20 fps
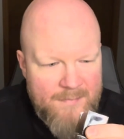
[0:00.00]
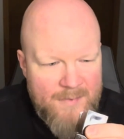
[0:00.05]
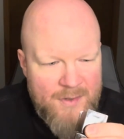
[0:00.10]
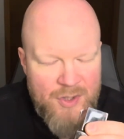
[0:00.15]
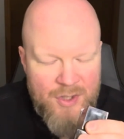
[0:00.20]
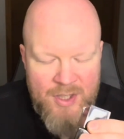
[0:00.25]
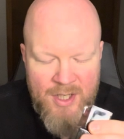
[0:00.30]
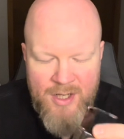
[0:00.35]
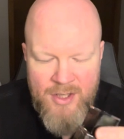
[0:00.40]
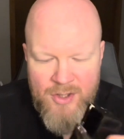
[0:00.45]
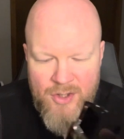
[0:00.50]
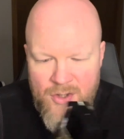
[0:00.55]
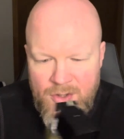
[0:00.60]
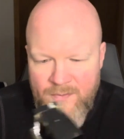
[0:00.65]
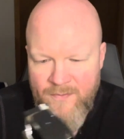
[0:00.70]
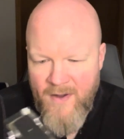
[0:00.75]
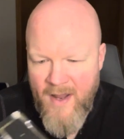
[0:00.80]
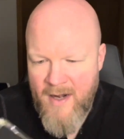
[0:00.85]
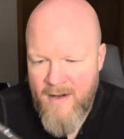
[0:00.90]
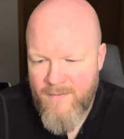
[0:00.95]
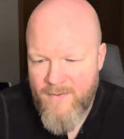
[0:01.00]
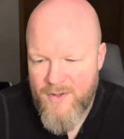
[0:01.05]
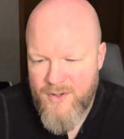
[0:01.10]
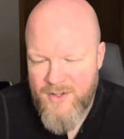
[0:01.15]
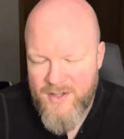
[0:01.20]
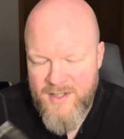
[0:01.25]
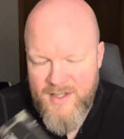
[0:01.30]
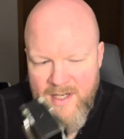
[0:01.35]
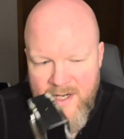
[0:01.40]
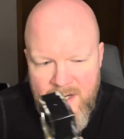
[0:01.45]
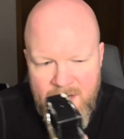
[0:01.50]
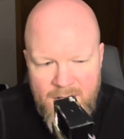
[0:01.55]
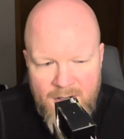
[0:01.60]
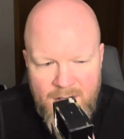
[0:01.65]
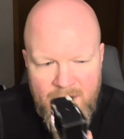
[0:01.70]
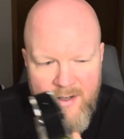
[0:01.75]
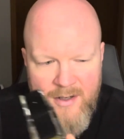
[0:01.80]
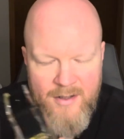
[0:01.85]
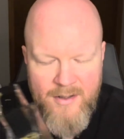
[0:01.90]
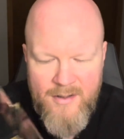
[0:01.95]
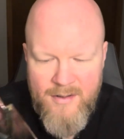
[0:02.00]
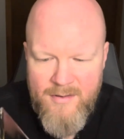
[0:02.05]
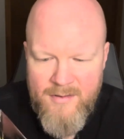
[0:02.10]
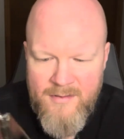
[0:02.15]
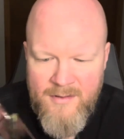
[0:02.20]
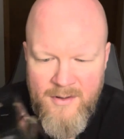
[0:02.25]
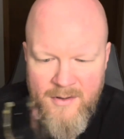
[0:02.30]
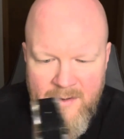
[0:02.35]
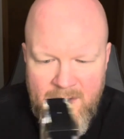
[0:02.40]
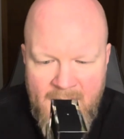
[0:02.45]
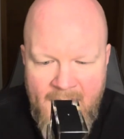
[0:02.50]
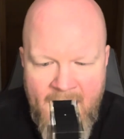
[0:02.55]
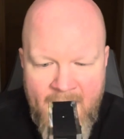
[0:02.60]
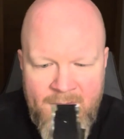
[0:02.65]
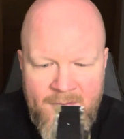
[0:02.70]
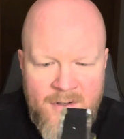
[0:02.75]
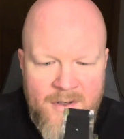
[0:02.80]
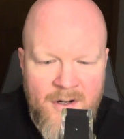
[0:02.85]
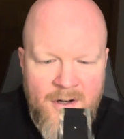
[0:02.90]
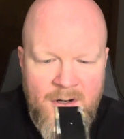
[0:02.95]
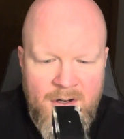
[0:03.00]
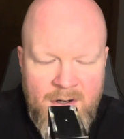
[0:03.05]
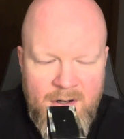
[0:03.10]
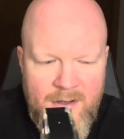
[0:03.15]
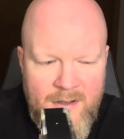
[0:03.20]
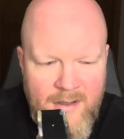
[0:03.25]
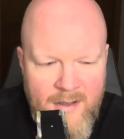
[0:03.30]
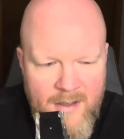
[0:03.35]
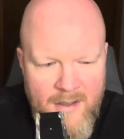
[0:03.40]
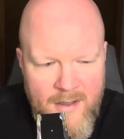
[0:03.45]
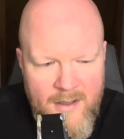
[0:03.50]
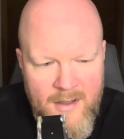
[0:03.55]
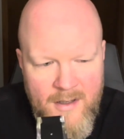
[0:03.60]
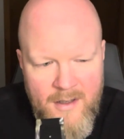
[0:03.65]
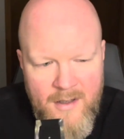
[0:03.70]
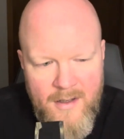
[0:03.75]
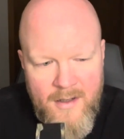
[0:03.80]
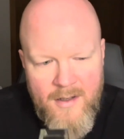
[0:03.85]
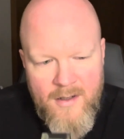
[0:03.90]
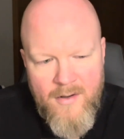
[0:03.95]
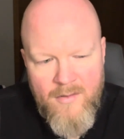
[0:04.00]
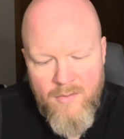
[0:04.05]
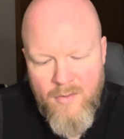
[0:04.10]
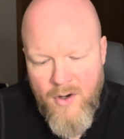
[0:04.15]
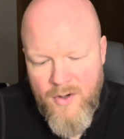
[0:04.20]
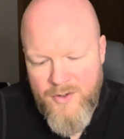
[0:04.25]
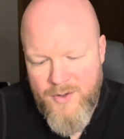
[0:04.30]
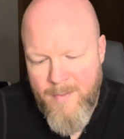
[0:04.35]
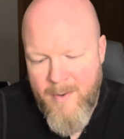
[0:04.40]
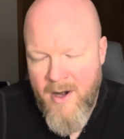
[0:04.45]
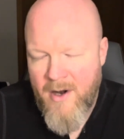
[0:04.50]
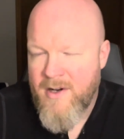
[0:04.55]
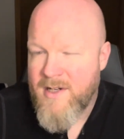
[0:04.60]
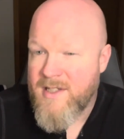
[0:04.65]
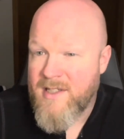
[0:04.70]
ginger, vetiver, cedar, a little lavender, rosemary,